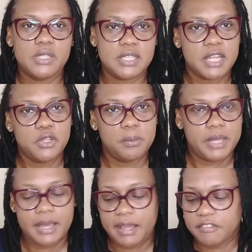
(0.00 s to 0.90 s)
that you may
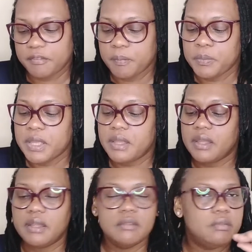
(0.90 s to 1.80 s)
have.
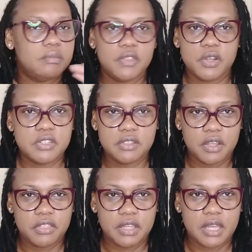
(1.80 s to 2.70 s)
There is
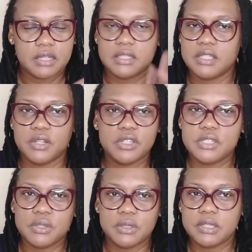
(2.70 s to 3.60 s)
nothing else. There is
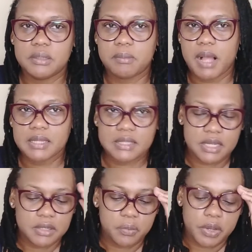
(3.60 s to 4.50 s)
no little box
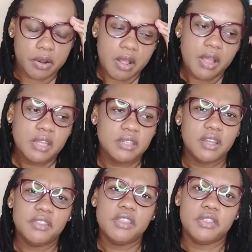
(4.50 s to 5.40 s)
anywhere. The
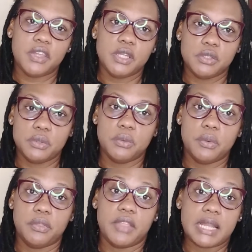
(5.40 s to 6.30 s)
other thing
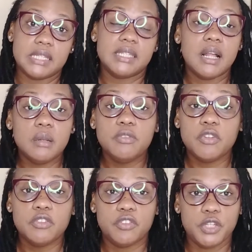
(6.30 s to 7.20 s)
too that is
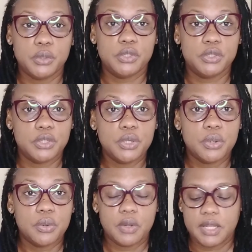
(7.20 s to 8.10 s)
helpful for you to
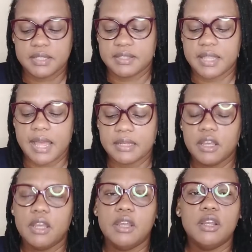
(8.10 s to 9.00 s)
know is that
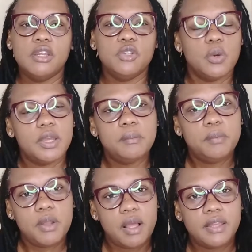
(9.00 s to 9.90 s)
your
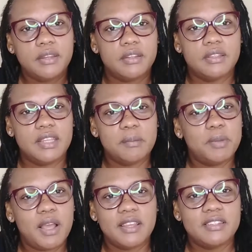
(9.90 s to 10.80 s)
employer, the
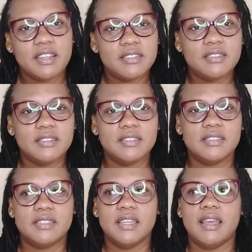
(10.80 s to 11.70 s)
employer doesn't